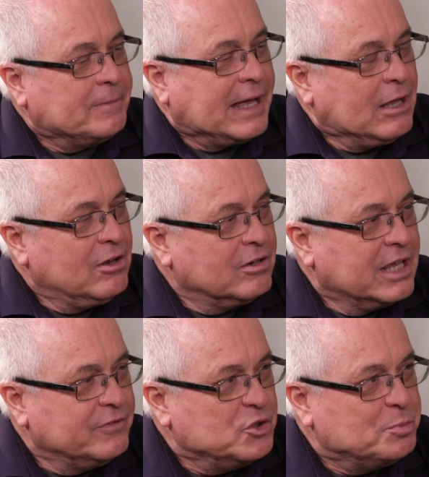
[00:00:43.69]
how long
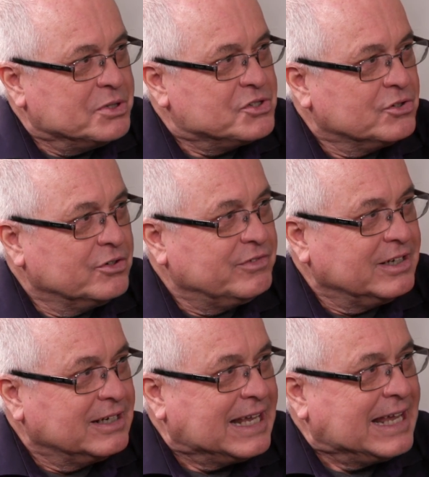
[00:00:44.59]
have you been
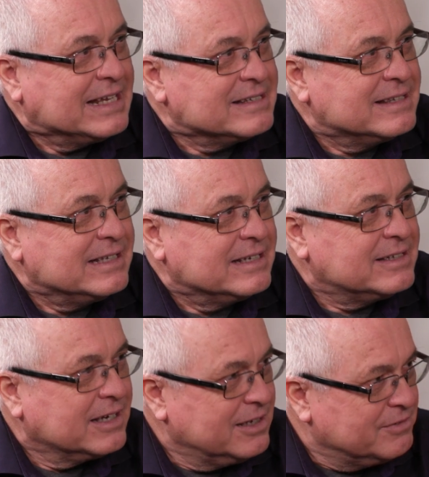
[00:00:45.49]
serving as the
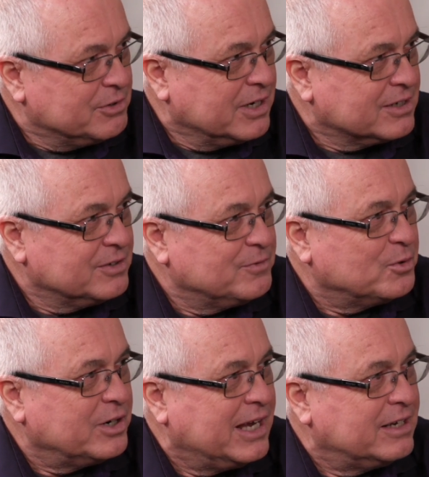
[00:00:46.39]
Executive Director
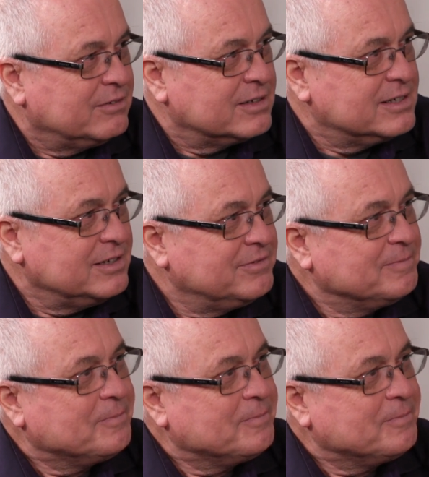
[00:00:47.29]
for ADRA, Steve?